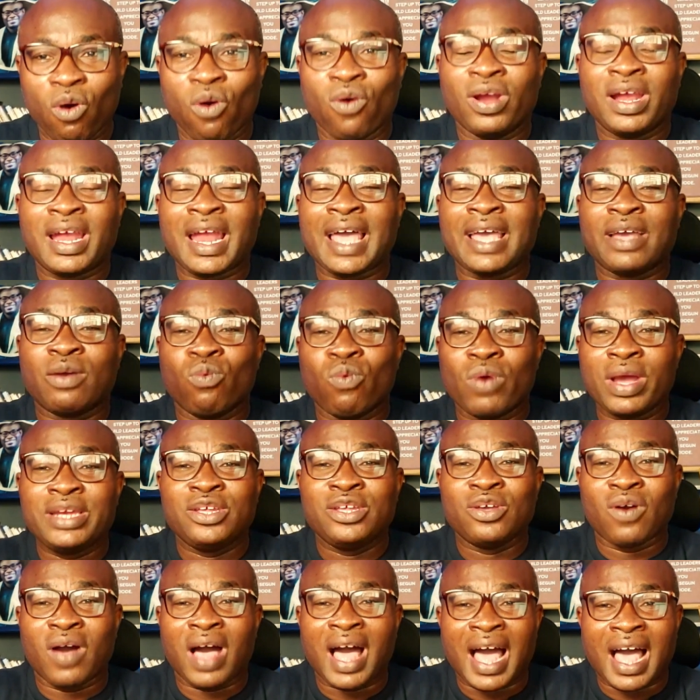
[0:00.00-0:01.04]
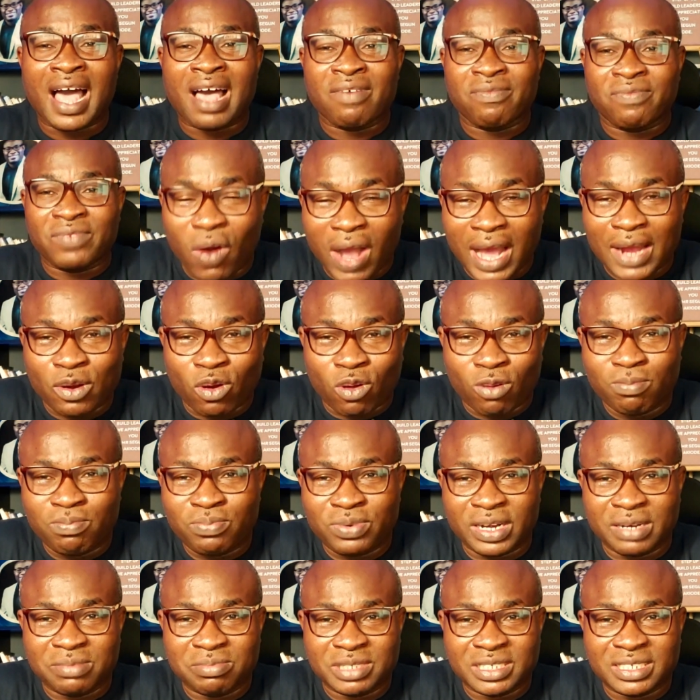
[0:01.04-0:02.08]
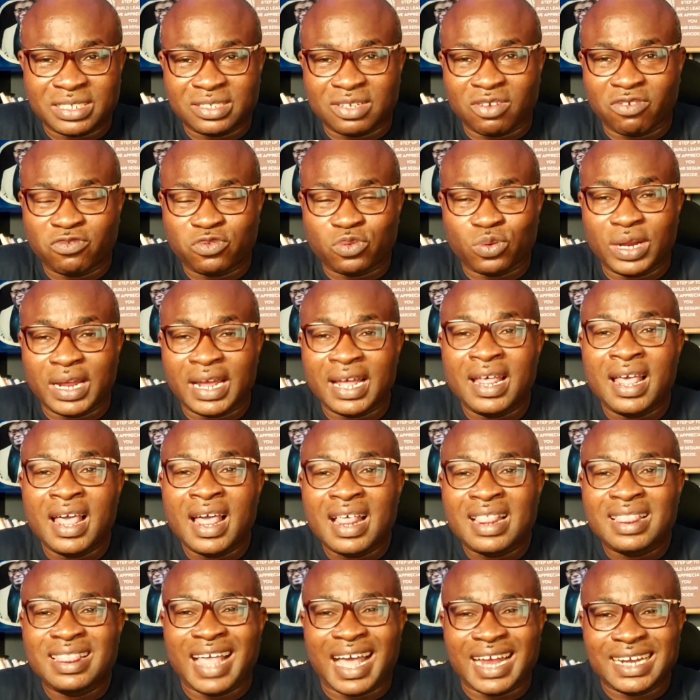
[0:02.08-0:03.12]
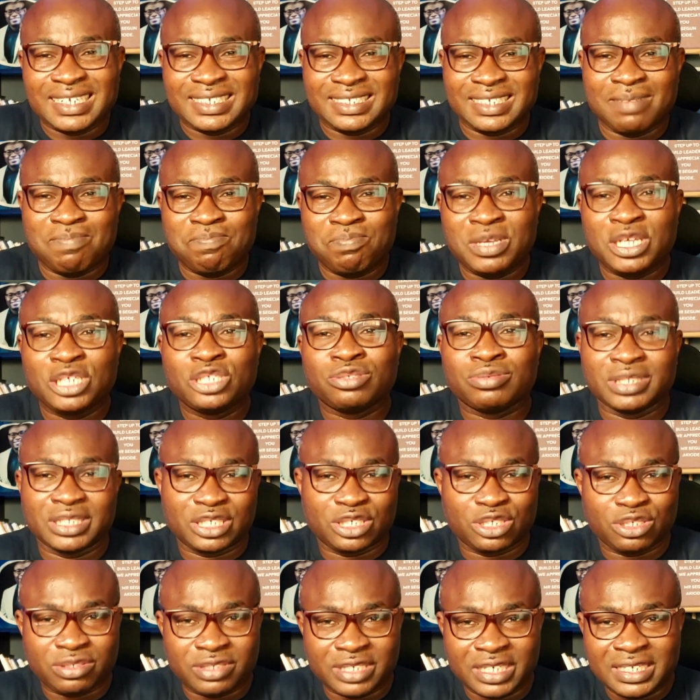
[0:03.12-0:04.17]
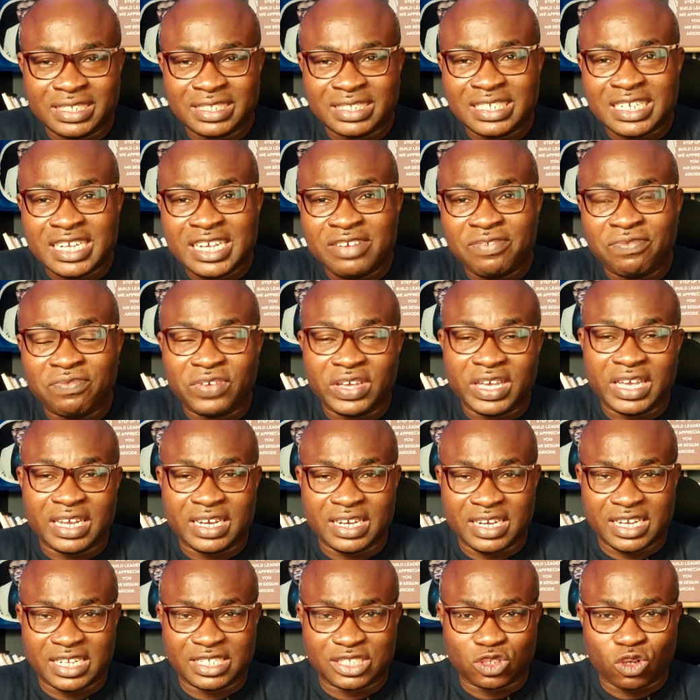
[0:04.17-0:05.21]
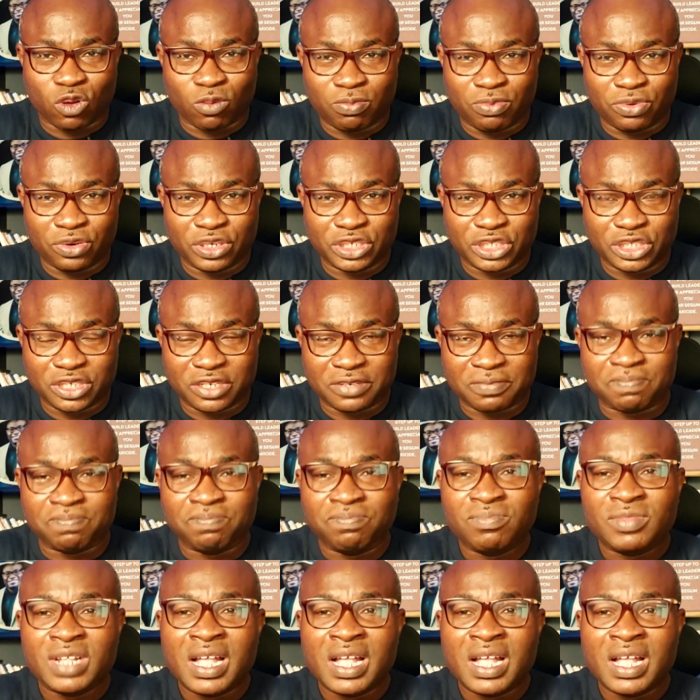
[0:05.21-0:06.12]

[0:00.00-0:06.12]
Unlike when you have an on-premise software that is a bit restrictive in its operation.